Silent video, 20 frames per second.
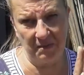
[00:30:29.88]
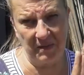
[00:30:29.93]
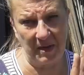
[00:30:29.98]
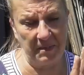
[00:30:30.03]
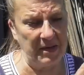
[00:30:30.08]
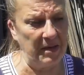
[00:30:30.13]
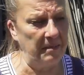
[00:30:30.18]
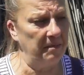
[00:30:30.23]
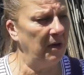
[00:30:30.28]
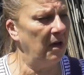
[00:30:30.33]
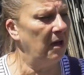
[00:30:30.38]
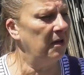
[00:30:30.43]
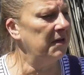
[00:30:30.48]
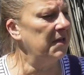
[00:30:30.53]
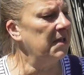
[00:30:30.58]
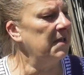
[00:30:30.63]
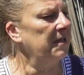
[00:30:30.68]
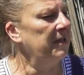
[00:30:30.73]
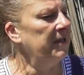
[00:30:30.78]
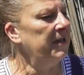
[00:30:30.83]
of my bean
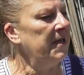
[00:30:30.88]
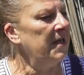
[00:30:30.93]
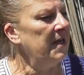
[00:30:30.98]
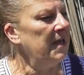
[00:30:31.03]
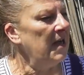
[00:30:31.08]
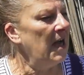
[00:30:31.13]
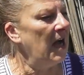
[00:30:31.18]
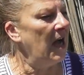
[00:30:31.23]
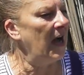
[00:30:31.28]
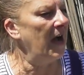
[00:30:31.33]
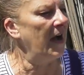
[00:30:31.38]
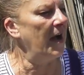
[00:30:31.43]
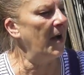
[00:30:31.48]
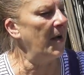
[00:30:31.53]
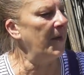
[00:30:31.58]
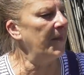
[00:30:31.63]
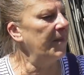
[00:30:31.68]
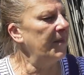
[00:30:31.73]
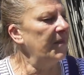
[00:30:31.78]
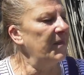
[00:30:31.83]
plants uh,
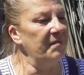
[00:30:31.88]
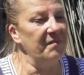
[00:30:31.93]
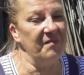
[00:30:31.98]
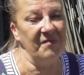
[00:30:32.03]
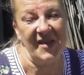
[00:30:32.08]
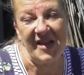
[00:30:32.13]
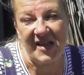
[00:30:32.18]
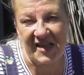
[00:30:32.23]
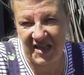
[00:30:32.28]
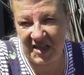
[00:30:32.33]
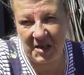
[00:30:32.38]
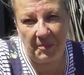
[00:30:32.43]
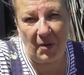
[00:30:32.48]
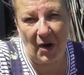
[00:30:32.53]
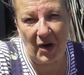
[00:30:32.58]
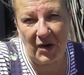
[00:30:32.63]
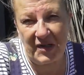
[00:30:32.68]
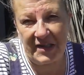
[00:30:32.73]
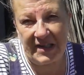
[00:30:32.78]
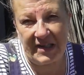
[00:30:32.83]
it's the
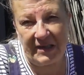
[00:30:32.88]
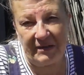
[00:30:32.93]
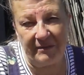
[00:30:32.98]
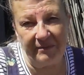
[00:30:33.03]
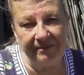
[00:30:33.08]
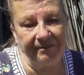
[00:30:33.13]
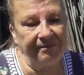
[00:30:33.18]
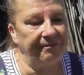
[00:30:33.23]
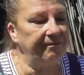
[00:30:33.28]
protein